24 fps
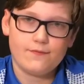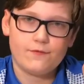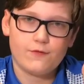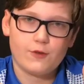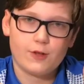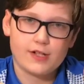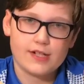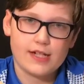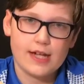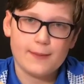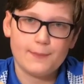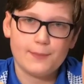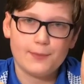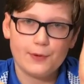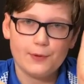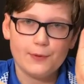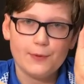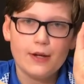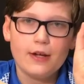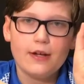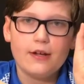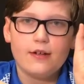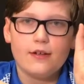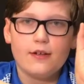for
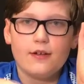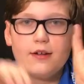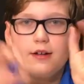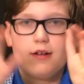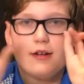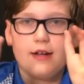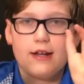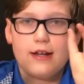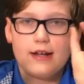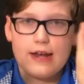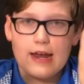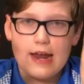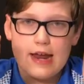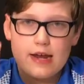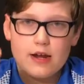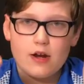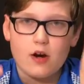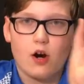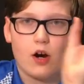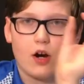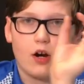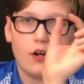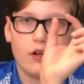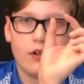example,
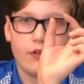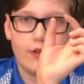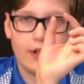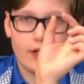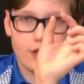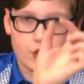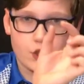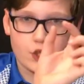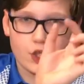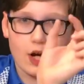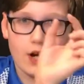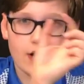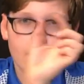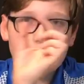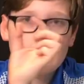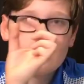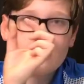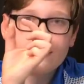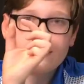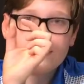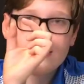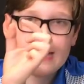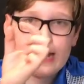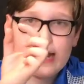AR, then
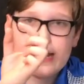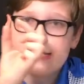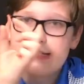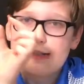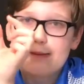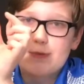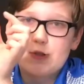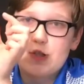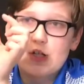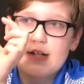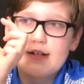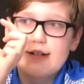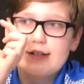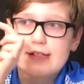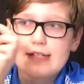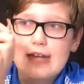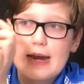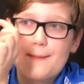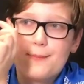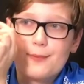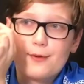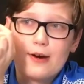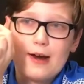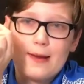shotgun, then SMG,
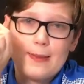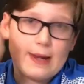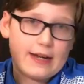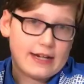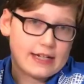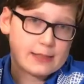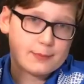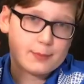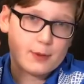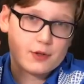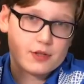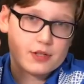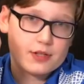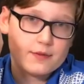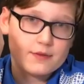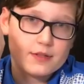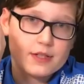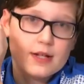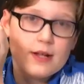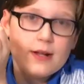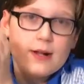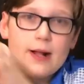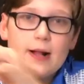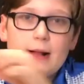sniper, and then
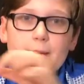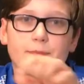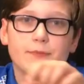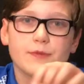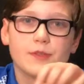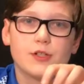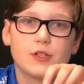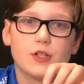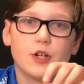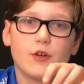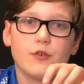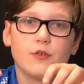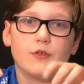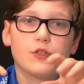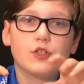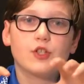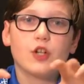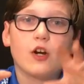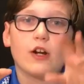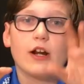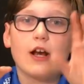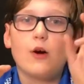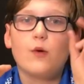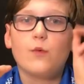explosives. So you
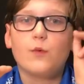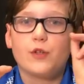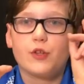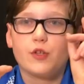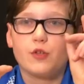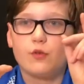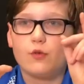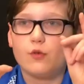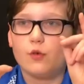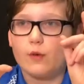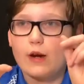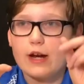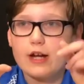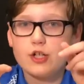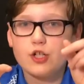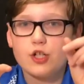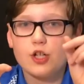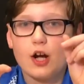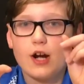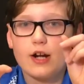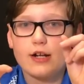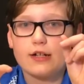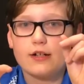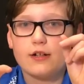start out with gray
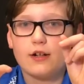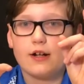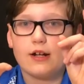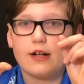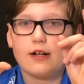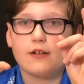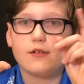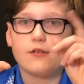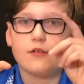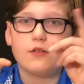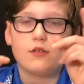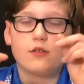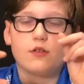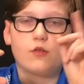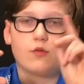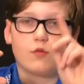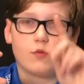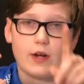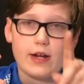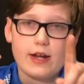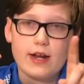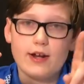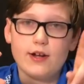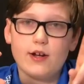shotgun,
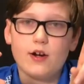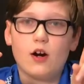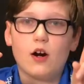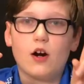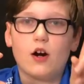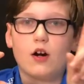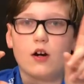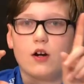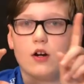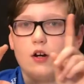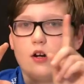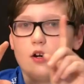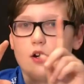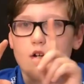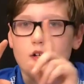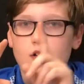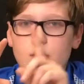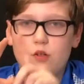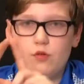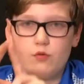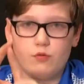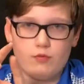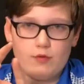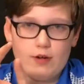gray AR,
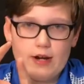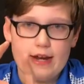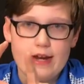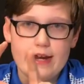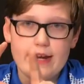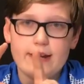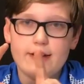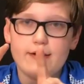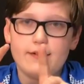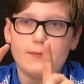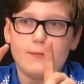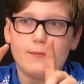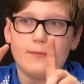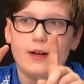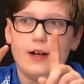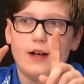gray